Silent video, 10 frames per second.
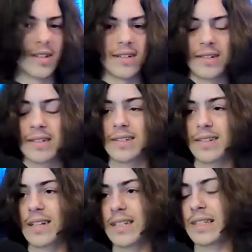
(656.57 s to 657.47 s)
is
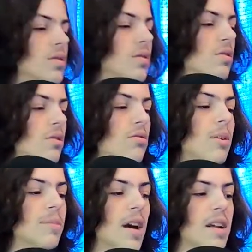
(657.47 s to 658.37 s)
disgusting. So I'm
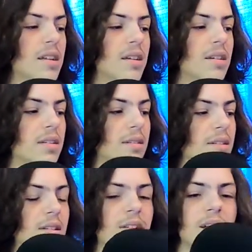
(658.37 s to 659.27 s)
kind
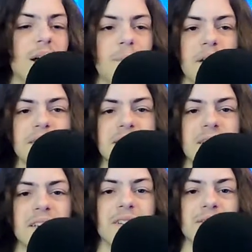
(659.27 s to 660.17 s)
of
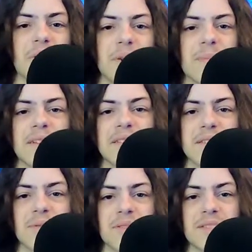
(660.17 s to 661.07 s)
sitting alone in my
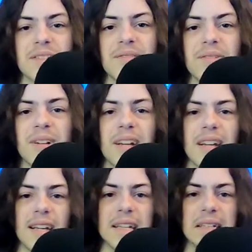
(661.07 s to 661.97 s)
Discord server.
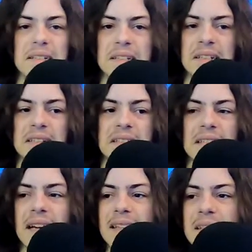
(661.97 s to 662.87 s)

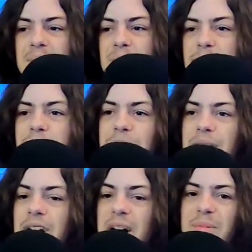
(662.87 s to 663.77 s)
I need people.
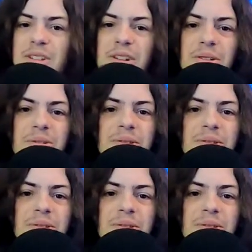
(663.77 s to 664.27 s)
I'm alone.